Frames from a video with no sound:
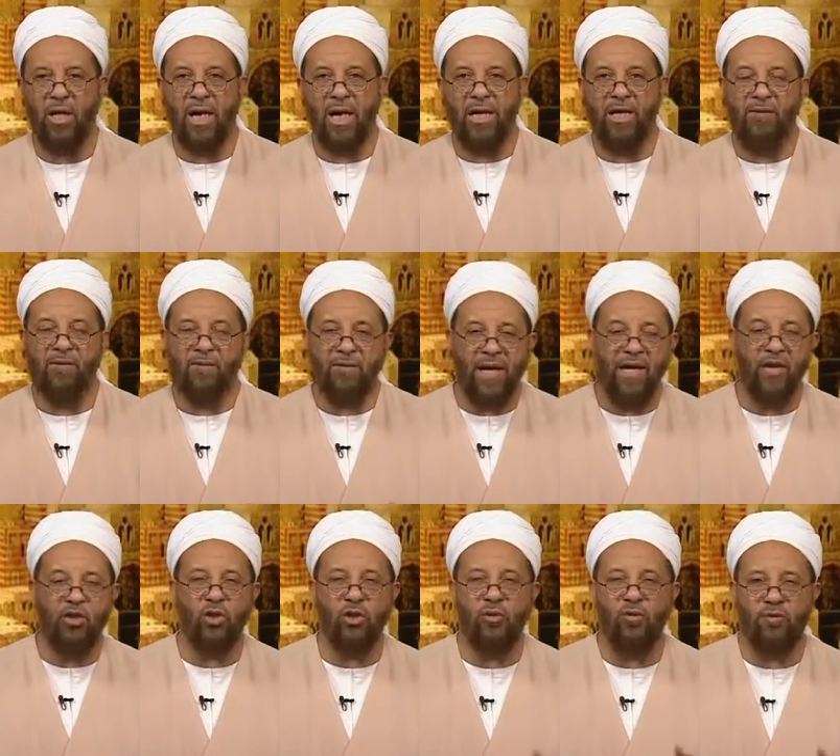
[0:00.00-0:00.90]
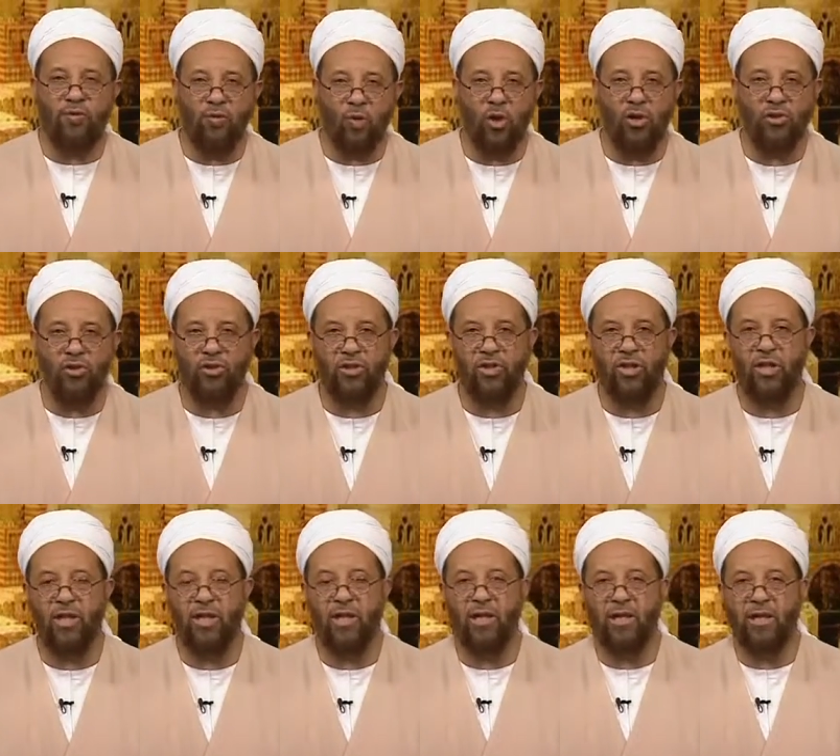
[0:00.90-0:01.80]
an invasion force
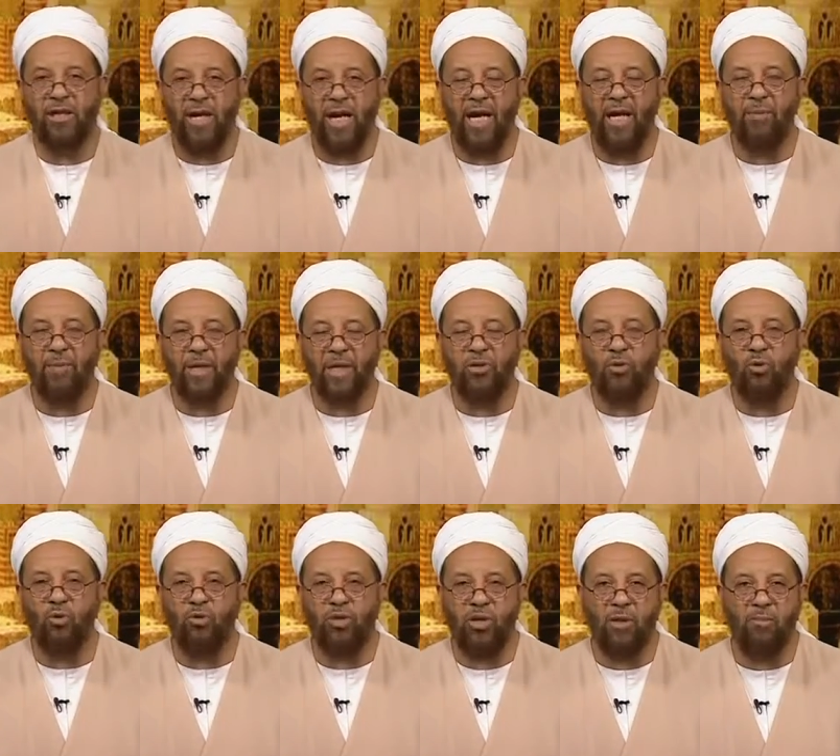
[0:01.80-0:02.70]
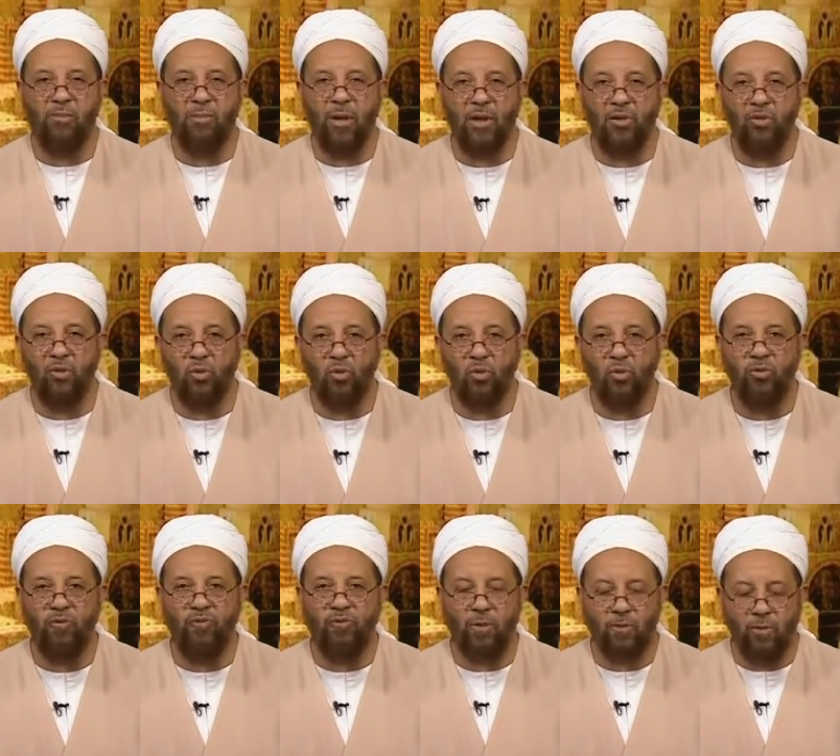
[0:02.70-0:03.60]
came into
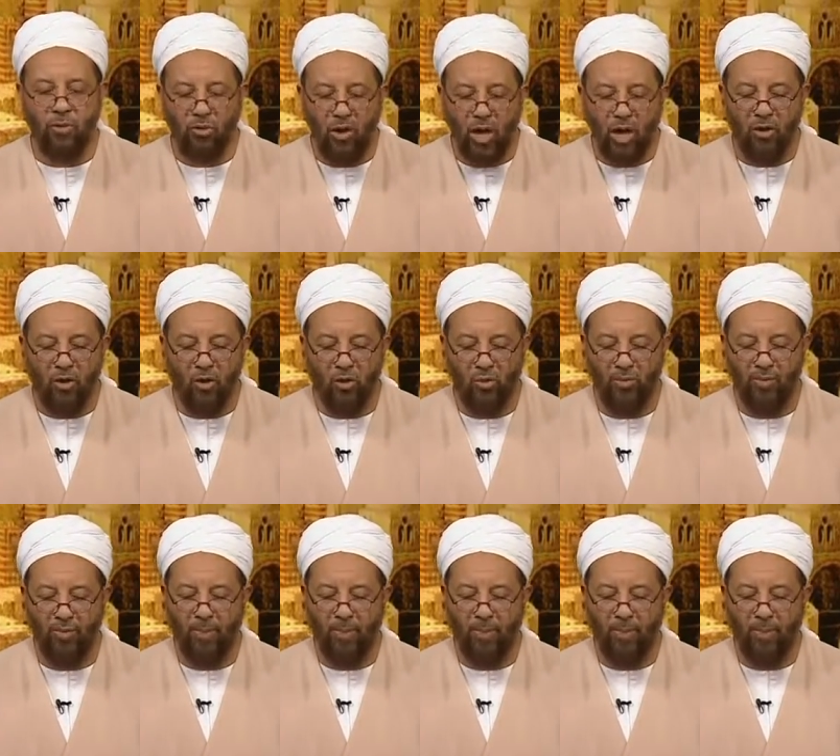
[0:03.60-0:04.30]
Timbuktu from Morocco.